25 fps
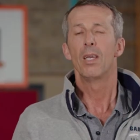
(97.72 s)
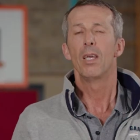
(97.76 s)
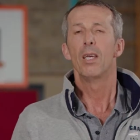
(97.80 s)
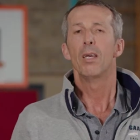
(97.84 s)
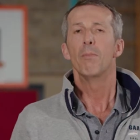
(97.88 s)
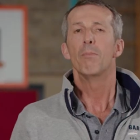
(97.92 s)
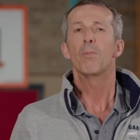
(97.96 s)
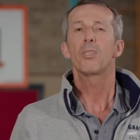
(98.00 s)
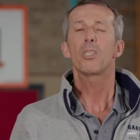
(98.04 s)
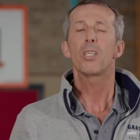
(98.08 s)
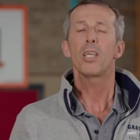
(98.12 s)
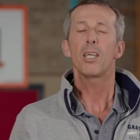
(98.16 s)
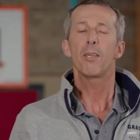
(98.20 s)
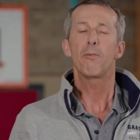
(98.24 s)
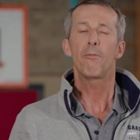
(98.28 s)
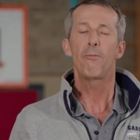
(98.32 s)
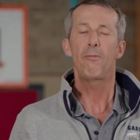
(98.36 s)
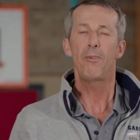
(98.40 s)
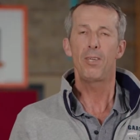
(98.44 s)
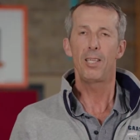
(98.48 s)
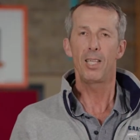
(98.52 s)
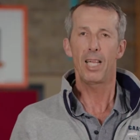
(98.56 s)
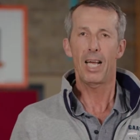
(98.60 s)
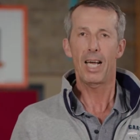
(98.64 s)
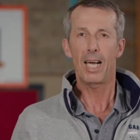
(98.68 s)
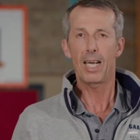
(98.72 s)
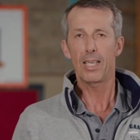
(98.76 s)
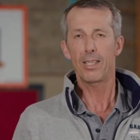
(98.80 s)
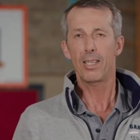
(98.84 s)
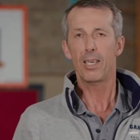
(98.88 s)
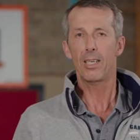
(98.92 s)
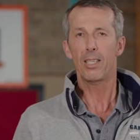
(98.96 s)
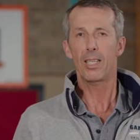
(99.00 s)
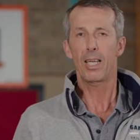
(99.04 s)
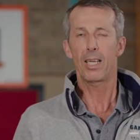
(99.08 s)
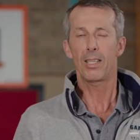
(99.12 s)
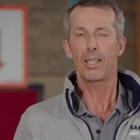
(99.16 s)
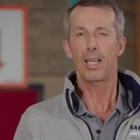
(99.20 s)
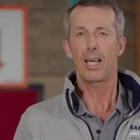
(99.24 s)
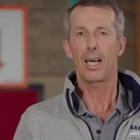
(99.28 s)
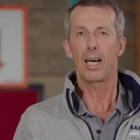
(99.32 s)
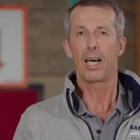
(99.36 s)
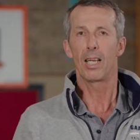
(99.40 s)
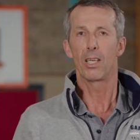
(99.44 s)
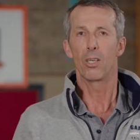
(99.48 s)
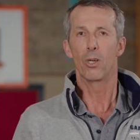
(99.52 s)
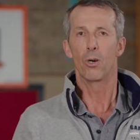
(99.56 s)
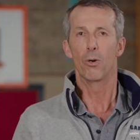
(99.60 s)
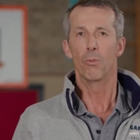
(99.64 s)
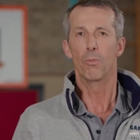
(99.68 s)
pay special attention to the
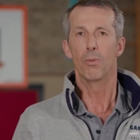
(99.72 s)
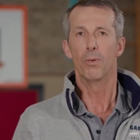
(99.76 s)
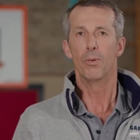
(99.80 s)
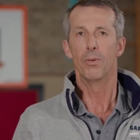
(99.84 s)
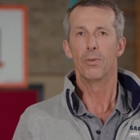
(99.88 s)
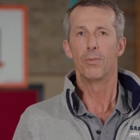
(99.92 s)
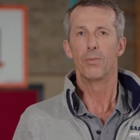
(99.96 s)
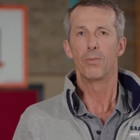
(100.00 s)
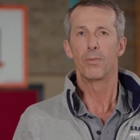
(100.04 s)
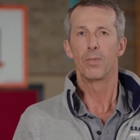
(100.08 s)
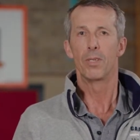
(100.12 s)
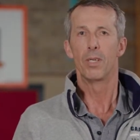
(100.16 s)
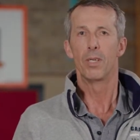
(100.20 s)
approach.